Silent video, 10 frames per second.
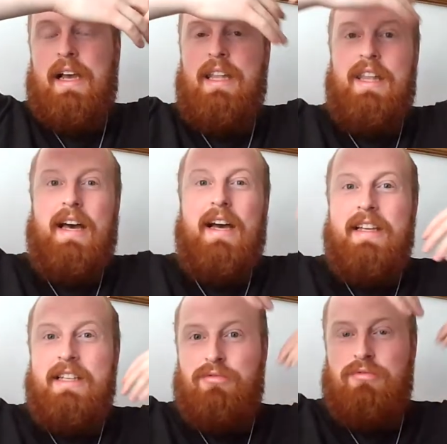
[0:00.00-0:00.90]
And
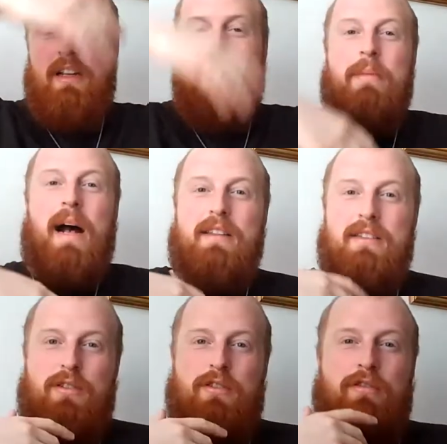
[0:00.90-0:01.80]
that is really a
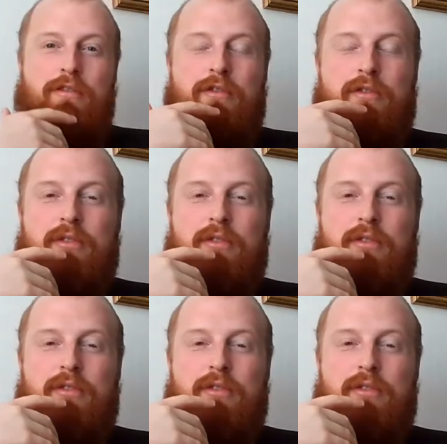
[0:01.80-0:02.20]
pattern